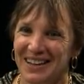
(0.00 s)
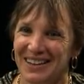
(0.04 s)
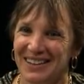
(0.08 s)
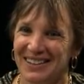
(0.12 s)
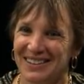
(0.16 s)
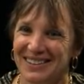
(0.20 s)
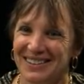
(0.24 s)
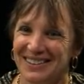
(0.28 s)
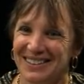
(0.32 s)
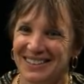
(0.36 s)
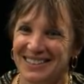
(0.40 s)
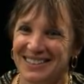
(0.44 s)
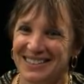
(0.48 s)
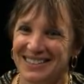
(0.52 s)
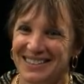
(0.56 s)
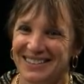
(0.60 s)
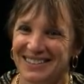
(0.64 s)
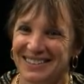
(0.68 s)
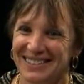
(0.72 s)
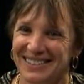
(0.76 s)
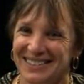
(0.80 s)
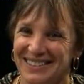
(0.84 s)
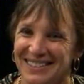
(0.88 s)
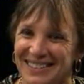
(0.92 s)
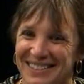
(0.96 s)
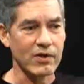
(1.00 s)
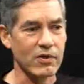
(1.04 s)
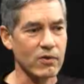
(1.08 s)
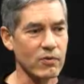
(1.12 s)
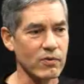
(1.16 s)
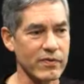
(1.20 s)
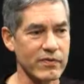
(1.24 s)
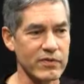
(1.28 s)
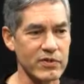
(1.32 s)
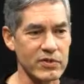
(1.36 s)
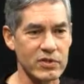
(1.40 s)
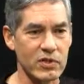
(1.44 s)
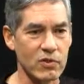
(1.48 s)

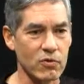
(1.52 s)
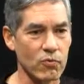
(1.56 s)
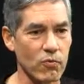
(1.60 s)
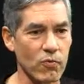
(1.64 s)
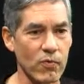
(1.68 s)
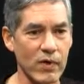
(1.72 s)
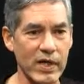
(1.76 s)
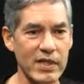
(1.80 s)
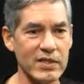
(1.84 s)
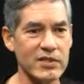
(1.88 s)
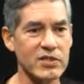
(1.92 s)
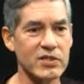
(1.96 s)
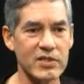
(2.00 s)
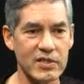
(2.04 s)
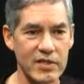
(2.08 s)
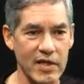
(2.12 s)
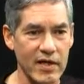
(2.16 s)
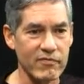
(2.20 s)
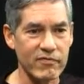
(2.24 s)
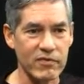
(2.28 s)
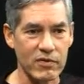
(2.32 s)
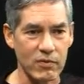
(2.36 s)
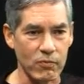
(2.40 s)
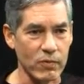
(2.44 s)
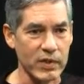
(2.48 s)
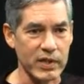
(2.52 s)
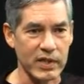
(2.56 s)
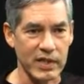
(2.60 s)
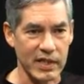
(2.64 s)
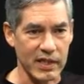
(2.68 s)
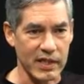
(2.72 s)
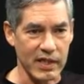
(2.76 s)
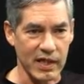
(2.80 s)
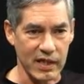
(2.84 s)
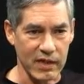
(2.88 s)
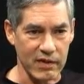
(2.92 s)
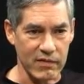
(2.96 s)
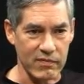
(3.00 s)
There's great stuff that we get
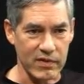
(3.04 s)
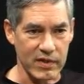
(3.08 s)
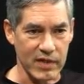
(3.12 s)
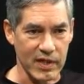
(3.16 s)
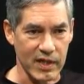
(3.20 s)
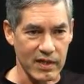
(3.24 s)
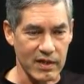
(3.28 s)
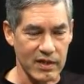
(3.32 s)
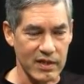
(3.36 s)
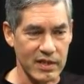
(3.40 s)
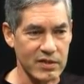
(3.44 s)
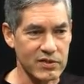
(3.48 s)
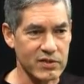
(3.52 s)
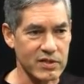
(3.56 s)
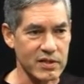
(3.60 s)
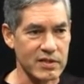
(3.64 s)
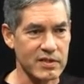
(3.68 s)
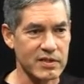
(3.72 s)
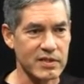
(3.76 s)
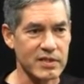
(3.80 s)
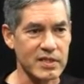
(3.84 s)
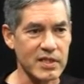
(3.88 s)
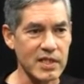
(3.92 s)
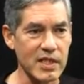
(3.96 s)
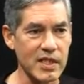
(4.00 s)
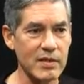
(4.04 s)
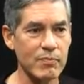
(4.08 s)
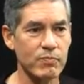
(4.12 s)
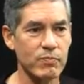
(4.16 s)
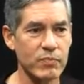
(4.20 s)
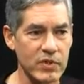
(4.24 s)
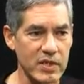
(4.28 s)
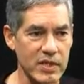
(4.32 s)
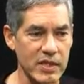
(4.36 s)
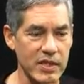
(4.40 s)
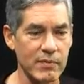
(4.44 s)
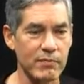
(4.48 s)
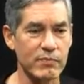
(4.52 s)
out of that. It's a deep,
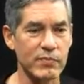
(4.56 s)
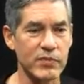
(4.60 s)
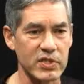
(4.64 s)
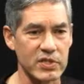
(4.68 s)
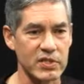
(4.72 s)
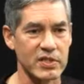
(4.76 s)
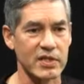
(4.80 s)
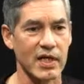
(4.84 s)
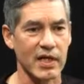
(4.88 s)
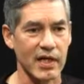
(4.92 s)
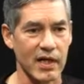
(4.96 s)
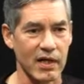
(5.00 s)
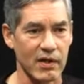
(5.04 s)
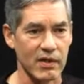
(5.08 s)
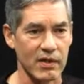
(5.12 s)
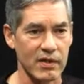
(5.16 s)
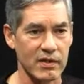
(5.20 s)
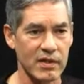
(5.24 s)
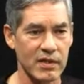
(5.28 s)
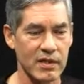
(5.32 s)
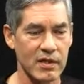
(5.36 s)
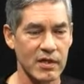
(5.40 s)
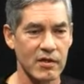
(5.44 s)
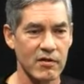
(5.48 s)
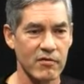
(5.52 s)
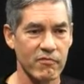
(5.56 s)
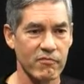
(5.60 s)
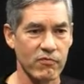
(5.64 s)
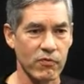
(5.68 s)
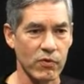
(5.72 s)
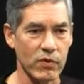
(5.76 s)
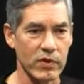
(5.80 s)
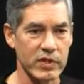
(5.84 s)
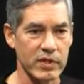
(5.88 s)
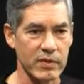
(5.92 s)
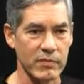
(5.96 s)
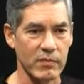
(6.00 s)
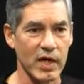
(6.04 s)
deep desire
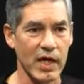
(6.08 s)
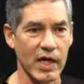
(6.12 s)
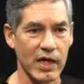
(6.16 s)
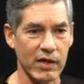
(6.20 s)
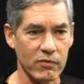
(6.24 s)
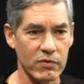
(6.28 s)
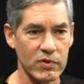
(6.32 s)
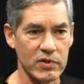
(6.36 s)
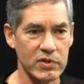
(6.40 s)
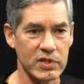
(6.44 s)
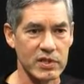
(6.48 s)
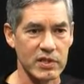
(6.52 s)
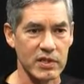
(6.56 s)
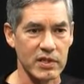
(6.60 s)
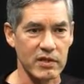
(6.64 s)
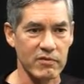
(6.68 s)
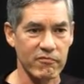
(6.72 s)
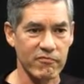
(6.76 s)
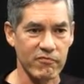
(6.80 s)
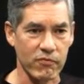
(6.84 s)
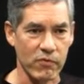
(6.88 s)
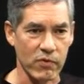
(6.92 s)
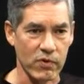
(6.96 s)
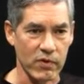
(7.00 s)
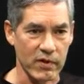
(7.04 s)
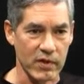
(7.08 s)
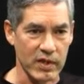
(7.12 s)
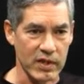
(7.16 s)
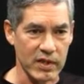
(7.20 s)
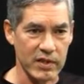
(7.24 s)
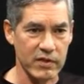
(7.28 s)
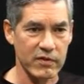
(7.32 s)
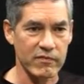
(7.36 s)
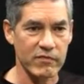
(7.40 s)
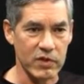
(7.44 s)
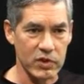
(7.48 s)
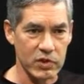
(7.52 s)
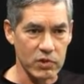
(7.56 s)
for democracy, for
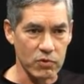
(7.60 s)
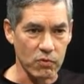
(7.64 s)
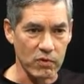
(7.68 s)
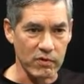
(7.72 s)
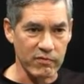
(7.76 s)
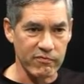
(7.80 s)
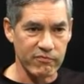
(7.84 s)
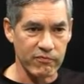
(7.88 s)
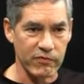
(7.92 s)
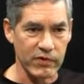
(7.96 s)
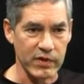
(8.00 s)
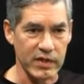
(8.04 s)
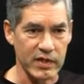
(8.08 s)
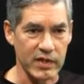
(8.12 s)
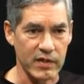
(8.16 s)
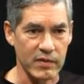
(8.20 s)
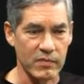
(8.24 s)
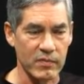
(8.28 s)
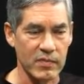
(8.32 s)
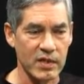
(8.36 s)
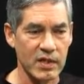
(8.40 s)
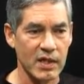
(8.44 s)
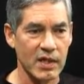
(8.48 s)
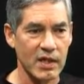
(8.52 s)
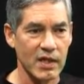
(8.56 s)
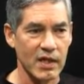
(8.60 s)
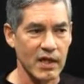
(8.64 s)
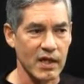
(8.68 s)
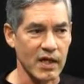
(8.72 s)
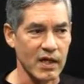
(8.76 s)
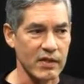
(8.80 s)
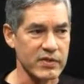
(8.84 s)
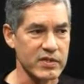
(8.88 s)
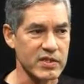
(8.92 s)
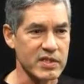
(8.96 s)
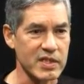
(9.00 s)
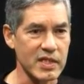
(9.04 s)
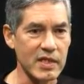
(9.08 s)
individual freedom, a
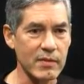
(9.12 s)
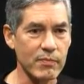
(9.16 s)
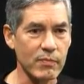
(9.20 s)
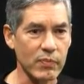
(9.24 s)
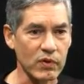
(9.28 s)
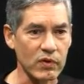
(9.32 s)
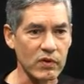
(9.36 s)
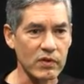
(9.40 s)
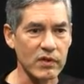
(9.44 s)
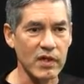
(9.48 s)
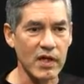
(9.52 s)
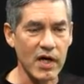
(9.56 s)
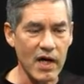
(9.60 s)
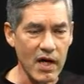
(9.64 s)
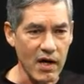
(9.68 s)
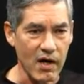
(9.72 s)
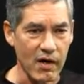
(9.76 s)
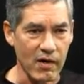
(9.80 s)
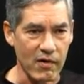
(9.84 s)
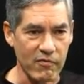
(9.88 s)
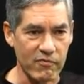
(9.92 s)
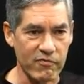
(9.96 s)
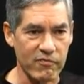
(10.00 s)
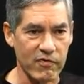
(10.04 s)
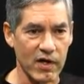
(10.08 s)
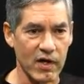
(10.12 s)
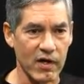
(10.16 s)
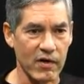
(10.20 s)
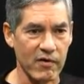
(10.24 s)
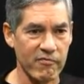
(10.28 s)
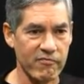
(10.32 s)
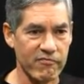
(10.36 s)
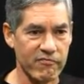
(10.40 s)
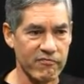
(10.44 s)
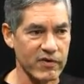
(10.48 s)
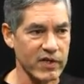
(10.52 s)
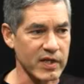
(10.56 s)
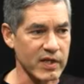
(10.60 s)
deep love of
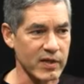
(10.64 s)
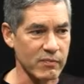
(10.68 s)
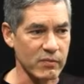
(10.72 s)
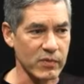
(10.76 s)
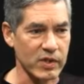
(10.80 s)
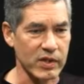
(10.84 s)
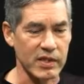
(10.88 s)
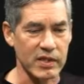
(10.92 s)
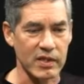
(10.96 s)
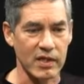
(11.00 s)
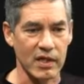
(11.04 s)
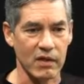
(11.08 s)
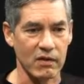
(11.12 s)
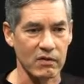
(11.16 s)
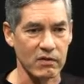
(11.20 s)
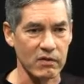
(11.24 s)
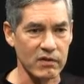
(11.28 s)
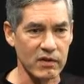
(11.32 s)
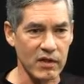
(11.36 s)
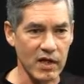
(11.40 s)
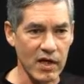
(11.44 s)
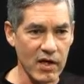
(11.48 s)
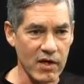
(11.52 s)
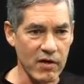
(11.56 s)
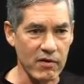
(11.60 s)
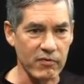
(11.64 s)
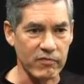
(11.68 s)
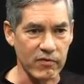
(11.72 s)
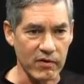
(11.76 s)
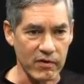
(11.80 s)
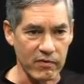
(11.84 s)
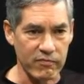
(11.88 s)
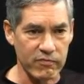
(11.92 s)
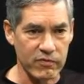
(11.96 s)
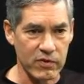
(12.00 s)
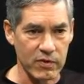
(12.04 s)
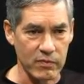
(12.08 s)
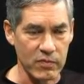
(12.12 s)
family, a love
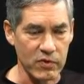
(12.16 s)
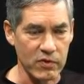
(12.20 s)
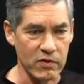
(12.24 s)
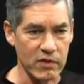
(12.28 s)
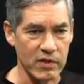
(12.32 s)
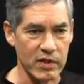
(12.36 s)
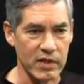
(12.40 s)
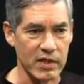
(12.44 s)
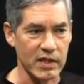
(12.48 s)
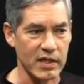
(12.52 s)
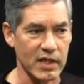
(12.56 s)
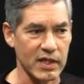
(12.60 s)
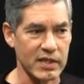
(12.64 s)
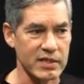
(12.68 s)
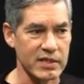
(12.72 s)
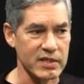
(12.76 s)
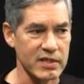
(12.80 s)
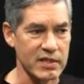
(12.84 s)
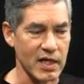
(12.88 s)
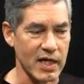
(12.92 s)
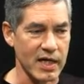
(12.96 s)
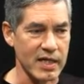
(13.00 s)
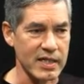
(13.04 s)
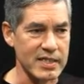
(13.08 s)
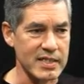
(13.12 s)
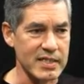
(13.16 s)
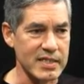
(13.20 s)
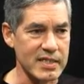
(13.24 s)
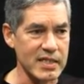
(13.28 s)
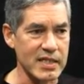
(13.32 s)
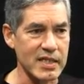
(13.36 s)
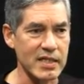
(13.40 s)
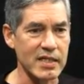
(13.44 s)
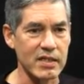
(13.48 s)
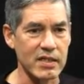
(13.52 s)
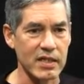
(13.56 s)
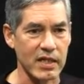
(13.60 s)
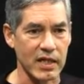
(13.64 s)
of community, a
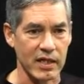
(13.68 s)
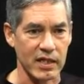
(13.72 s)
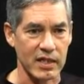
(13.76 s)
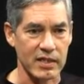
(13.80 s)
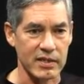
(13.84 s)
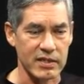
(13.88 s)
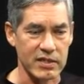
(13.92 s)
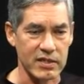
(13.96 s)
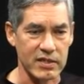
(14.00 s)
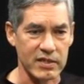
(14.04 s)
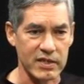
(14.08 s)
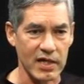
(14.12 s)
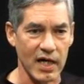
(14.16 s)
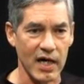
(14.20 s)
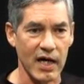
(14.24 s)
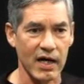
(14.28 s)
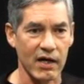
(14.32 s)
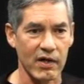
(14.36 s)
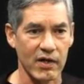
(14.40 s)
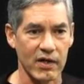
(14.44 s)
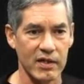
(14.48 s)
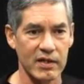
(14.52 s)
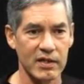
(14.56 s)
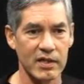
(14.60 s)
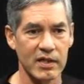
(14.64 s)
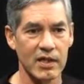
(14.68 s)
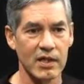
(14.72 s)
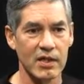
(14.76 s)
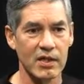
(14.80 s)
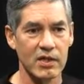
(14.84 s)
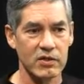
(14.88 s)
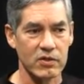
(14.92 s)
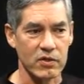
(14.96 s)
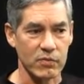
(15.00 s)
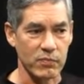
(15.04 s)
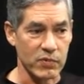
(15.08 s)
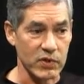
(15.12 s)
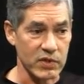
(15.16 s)
need and a desire
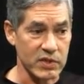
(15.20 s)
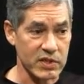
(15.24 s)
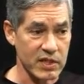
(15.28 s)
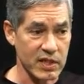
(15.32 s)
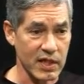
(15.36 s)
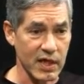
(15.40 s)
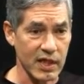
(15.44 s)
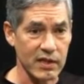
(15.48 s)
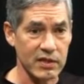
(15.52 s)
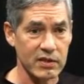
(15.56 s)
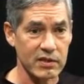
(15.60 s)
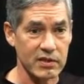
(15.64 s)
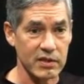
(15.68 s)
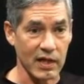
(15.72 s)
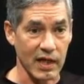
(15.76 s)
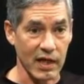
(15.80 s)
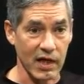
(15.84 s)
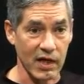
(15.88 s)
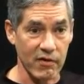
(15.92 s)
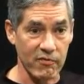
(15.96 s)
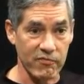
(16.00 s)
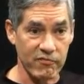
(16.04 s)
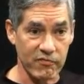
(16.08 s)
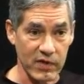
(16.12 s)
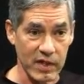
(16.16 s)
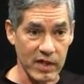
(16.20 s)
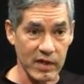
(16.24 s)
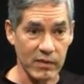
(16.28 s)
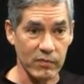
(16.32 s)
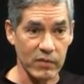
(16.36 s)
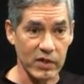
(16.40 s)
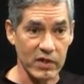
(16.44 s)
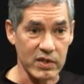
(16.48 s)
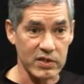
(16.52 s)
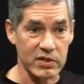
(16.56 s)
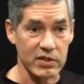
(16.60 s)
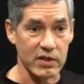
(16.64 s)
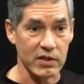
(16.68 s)
to protect our
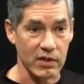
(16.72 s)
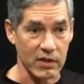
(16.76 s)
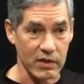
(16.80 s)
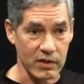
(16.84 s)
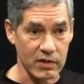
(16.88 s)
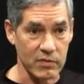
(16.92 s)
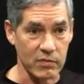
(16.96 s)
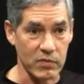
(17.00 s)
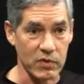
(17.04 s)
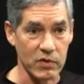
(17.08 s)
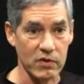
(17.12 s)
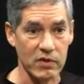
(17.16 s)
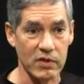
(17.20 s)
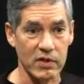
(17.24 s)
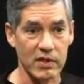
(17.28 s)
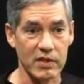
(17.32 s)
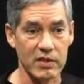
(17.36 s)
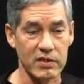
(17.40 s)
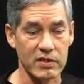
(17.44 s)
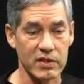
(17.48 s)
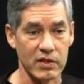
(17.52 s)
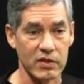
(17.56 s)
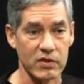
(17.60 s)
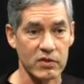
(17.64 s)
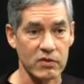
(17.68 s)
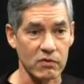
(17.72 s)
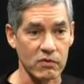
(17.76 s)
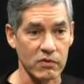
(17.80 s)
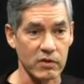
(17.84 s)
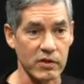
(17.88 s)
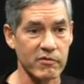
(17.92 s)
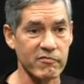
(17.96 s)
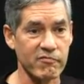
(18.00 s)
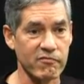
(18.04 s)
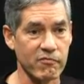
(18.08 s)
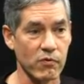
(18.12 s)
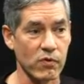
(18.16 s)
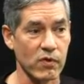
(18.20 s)
families and our communities and to look
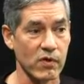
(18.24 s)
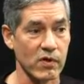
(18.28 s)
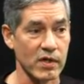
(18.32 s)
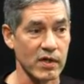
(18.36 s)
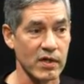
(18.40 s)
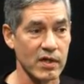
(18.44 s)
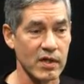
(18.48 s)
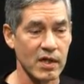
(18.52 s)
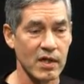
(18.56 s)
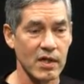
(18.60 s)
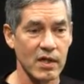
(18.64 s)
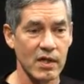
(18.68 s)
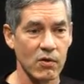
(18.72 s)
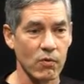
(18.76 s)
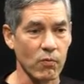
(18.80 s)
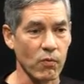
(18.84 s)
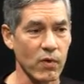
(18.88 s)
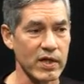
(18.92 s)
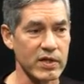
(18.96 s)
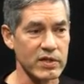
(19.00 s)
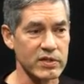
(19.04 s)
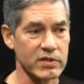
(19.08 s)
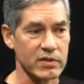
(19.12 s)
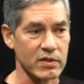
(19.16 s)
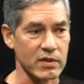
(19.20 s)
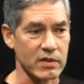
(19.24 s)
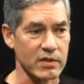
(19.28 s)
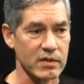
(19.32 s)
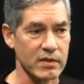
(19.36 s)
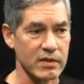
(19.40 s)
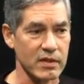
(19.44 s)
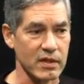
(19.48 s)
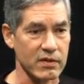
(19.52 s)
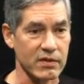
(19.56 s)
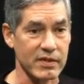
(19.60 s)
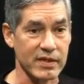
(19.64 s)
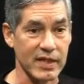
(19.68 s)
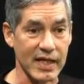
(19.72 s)
for ways
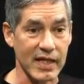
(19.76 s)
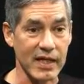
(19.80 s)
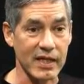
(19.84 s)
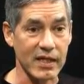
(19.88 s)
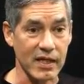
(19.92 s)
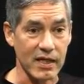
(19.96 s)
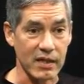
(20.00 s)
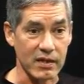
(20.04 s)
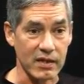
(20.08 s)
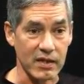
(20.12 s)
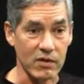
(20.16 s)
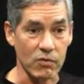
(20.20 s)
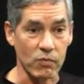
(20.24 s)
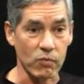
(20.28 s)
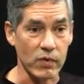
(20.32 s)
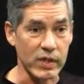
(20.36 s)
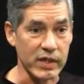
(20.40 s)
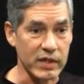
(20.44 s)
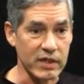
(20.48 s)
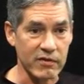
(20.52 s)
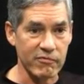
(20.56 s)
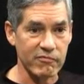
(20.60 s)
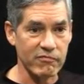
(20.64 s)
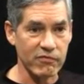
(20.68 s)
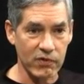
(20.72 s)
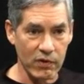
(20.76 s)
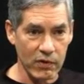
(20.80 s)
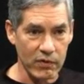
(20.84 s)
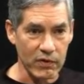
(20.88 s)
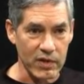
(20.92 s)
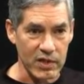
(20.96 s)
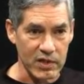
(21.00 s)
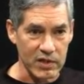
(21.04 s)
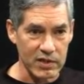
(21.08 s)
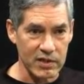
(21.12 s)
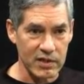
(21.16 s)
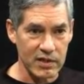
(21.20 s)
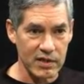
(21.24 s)
that they and that we can
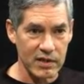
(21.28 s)
flourish.